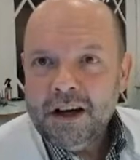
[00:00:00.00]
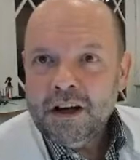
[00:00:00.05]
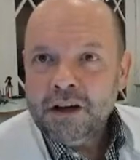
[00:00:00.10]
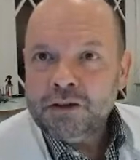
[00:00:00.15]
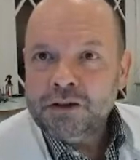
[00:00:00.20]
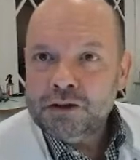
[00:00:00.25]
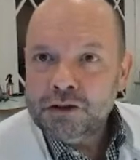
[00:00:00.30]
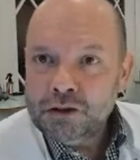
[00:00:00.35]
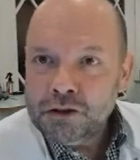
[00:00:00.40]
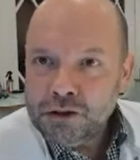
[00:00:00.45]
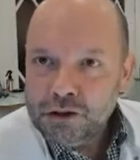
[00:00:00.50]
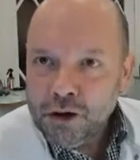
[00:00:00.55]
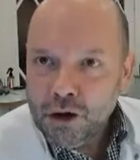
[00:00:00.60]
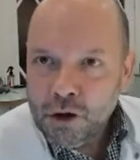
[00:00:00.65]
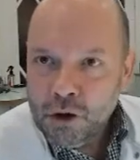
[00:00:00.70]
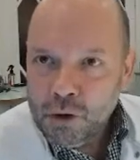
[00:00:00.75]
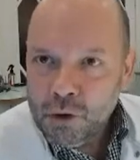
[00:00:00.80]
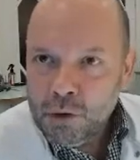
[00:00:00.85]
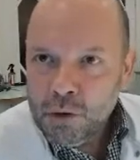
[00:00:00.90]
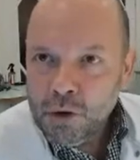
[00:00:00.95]
are
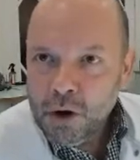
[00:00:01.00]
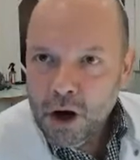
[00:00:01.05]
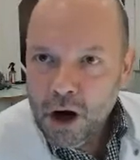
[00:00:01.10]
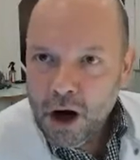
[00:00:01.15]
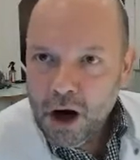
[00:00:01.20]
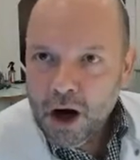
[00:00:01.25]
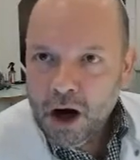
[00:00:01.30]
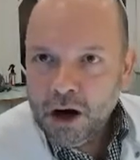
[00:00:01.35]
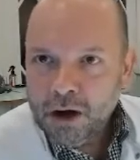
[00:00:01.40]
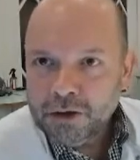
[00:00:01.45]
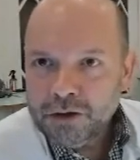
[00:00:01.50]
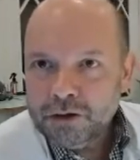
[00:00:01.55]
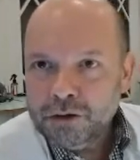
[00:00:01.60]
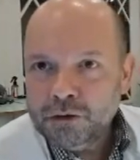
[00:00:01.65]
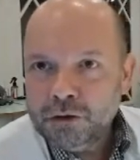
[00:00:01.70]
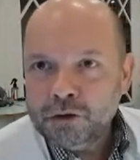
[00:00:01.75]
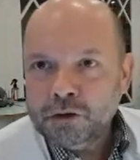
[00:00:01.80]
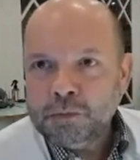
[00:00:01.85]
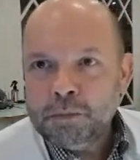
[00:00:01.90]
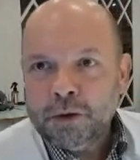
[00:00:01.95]
so hard
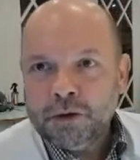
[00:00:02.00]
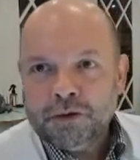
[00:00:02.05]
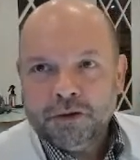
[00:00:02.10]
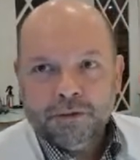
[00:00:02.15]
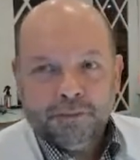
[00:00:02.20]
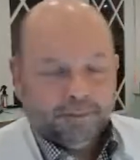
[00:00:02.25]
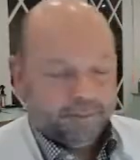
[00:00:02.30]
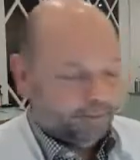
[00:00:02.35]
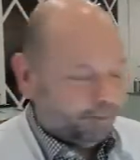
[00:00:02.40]
to spot.